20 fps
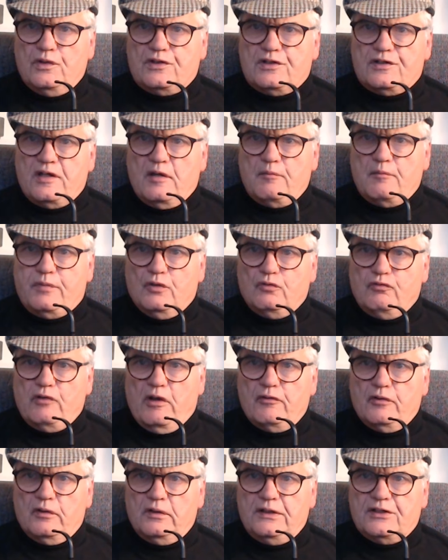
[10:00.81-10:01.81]

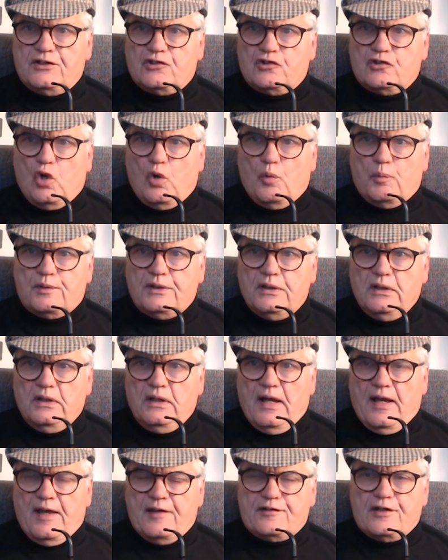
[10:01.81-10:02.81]
temporarily stopped
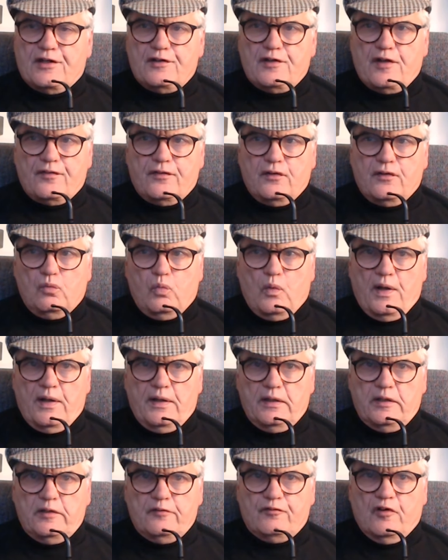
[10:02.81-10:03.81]
as another
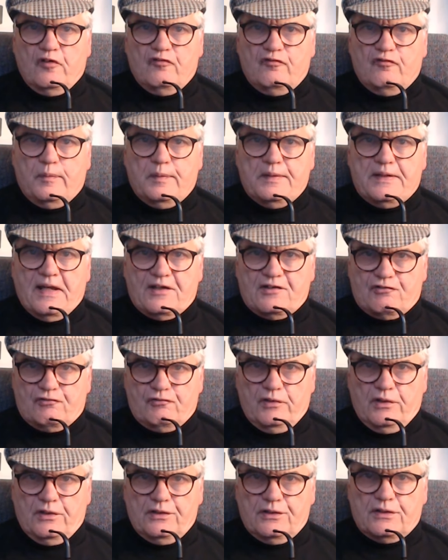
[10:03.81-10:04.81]
wave of
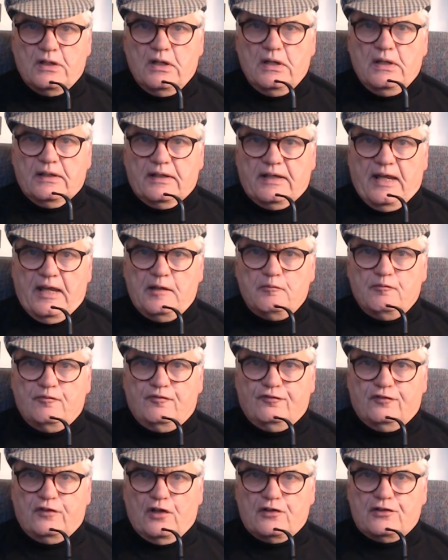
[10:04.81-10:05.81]
pedestrians came
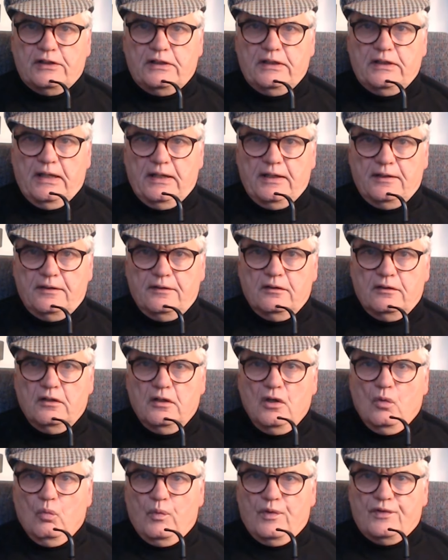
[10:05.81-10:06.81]
flooding in
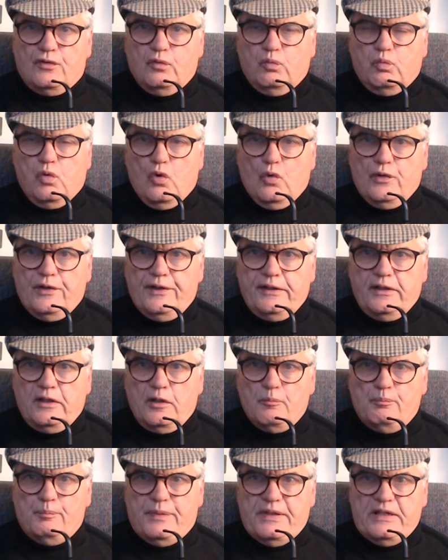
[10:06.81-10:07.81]
with the
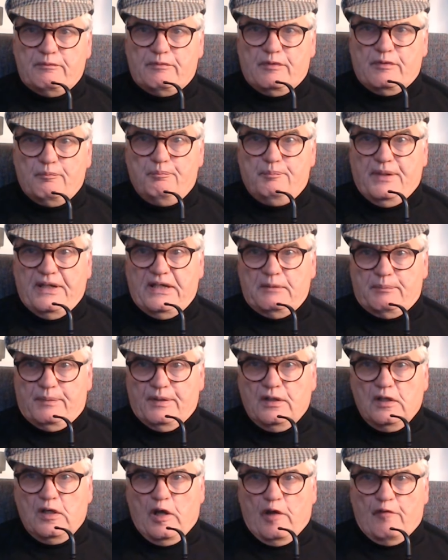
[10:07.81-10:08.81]
warning beep beep
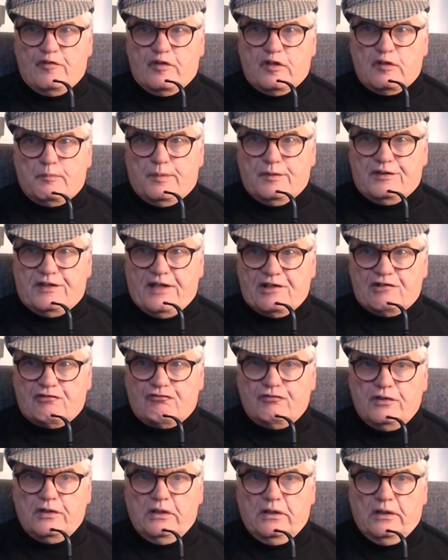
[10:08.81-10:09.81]
of the
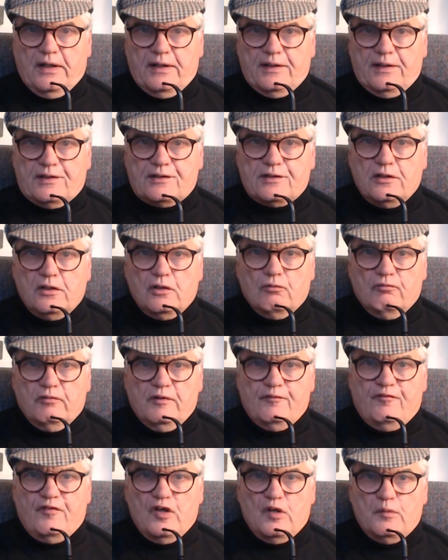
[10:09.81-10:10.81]
pedestrian lights
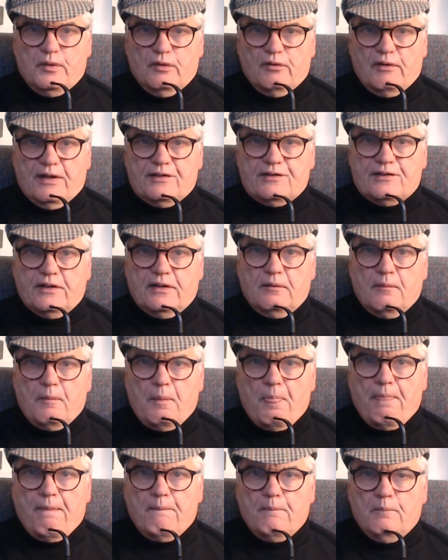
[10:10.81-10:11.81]
reverberating.
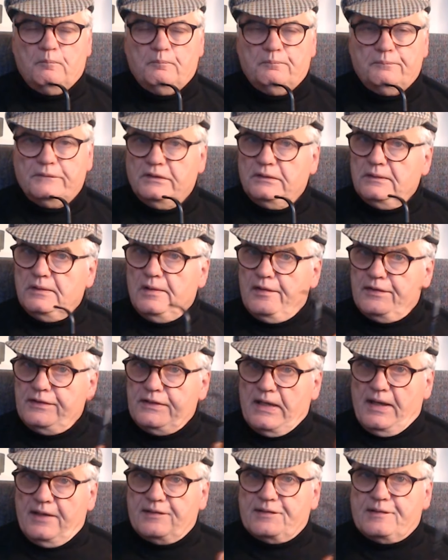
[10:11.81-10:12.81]

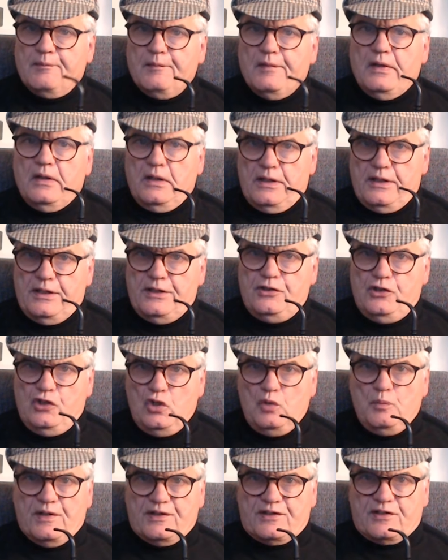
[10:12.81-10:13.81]
Yes, he
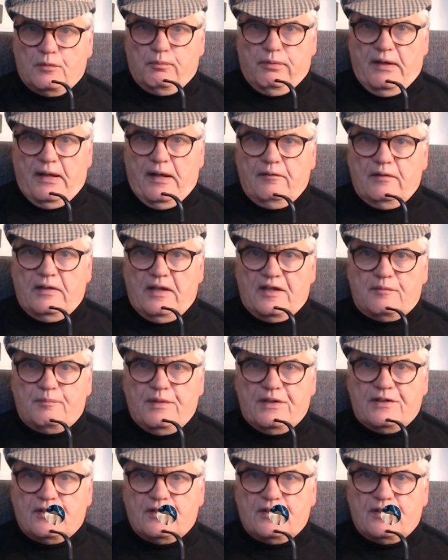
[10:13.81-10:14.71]
knew Mr. Brown as Mr.